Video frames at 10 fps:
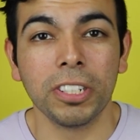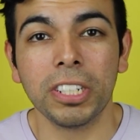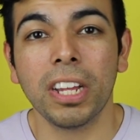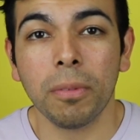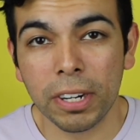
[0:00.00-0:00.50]

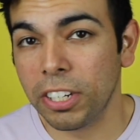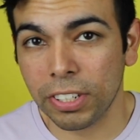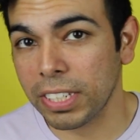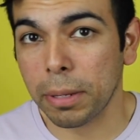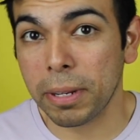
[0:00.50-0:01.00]
She's not wearing a
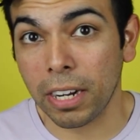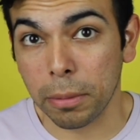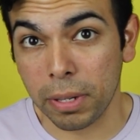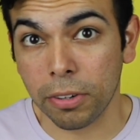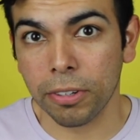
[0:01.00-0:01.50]
dress like
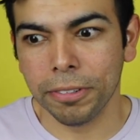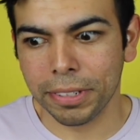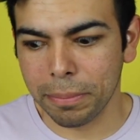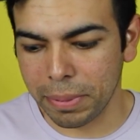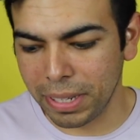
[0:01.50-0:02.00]
Penelope Cruz,
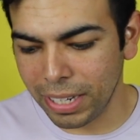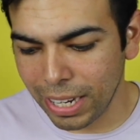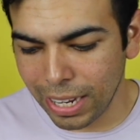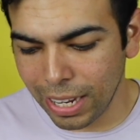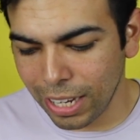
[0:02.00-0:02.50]
but
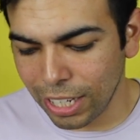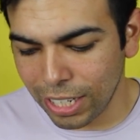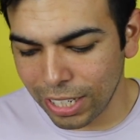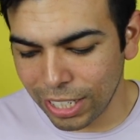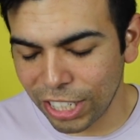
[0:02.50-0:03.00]

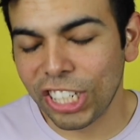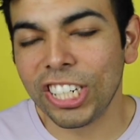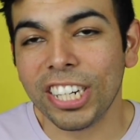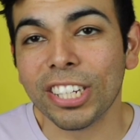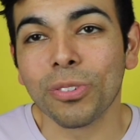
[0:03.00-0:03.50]

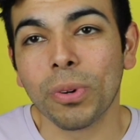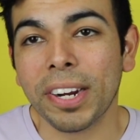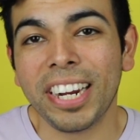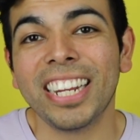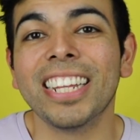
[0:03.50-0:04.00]
she is
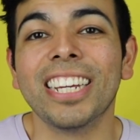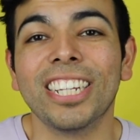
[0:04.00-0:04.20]
wearing